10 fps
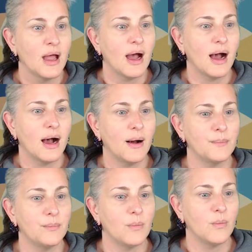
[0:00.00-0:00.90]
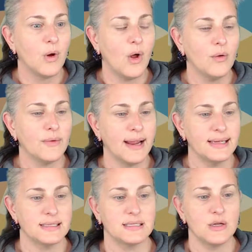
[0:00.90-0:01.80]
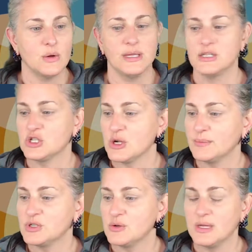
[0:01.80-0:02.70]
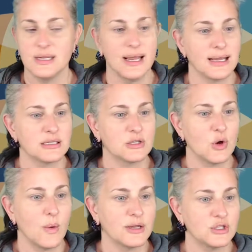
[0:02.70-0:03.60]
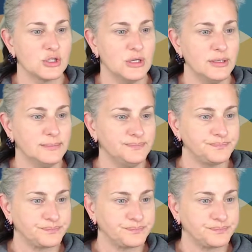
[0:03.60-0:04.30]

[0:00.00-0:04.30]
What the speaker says: All right, so let's jump to the next question.